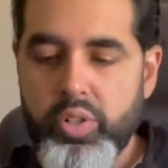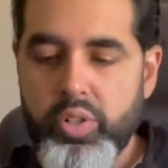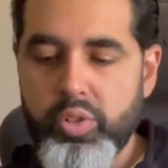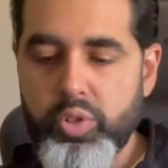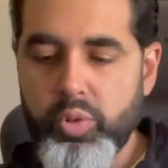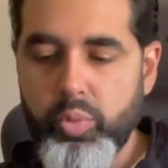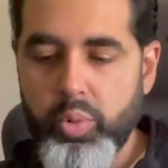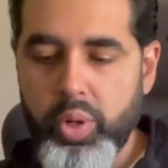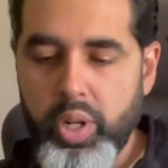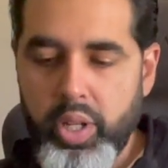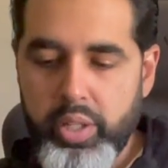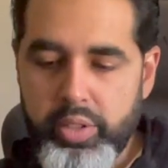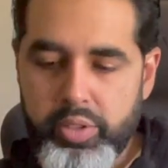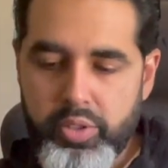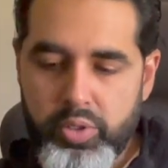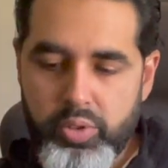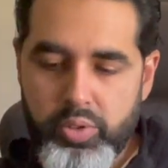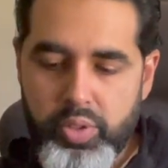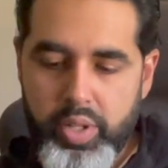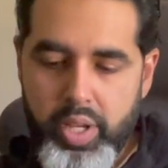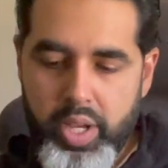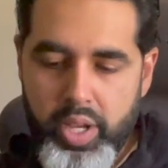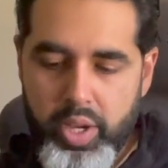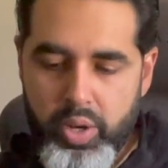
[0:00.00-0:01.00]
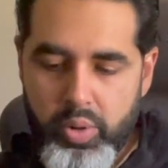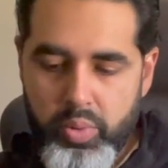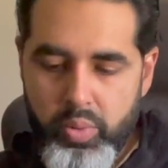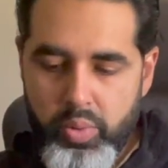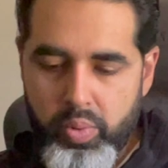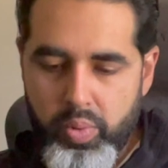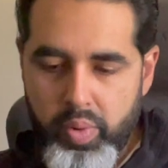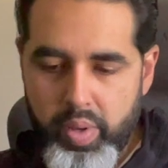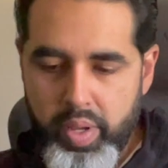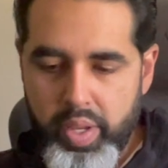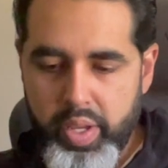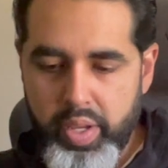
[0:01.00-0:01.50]
So what I'll do now
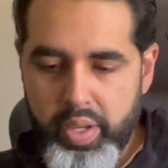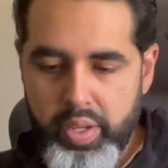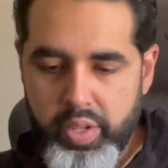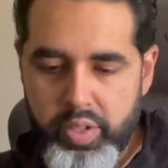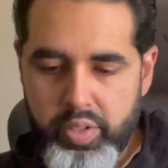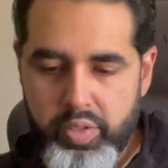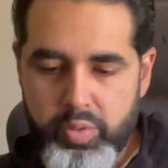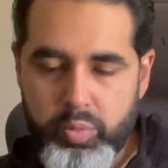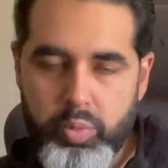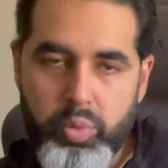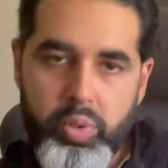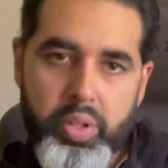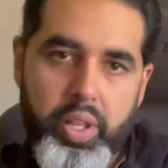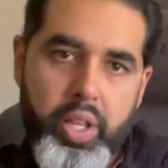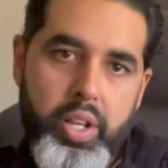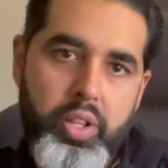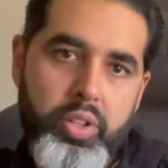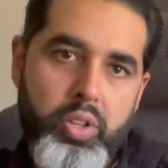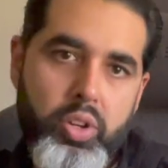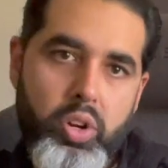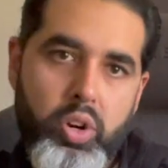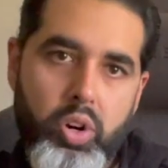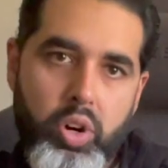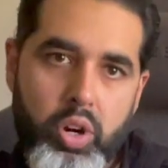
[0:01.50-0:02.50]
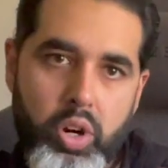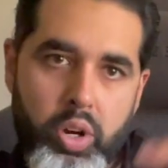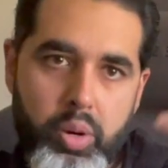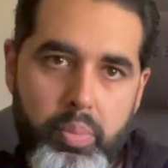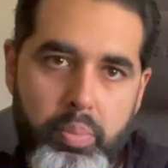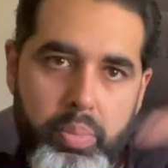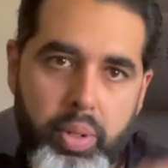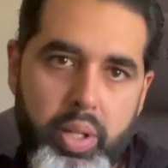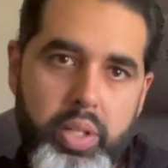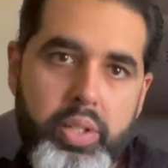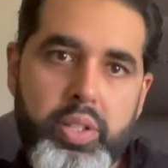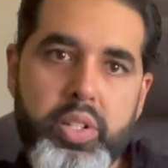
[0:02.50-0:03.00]
is we'll get in the car,
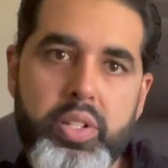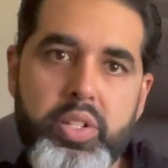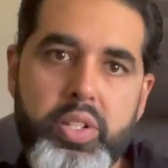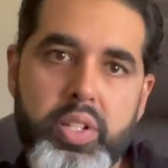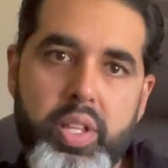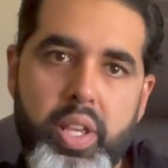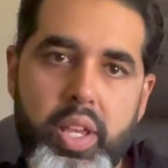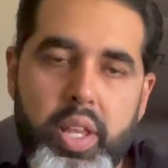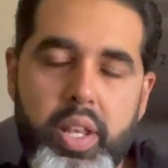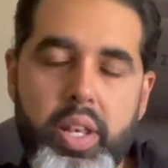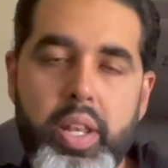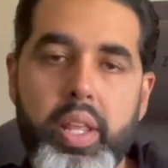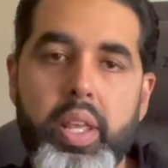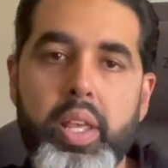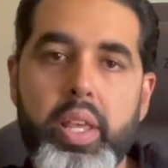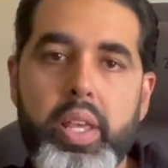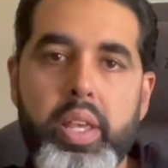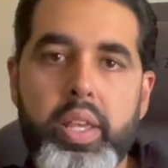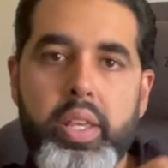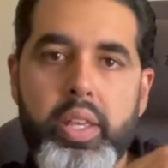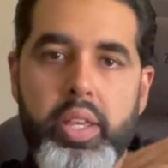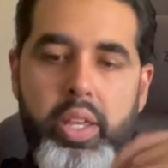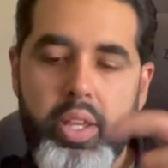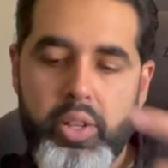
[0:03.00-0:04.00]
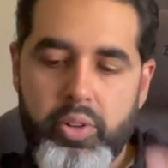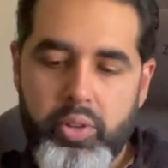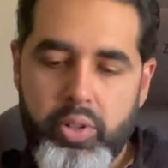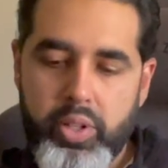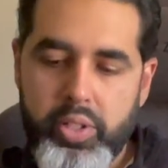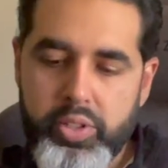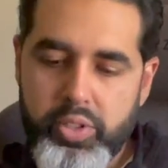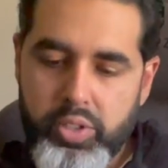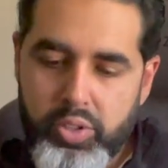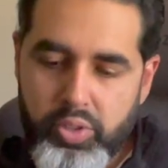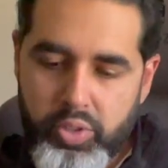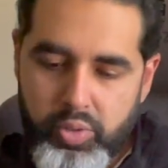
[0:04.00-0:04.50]
plug this in, and
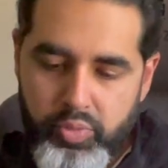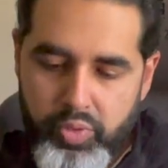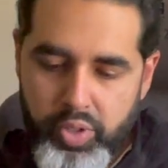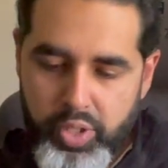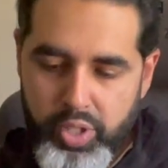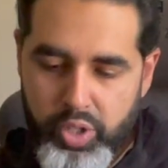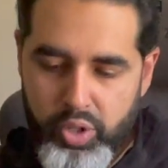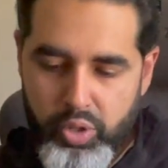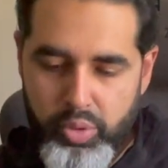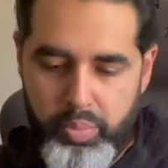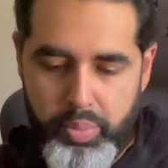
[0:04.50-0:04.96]
continue the video.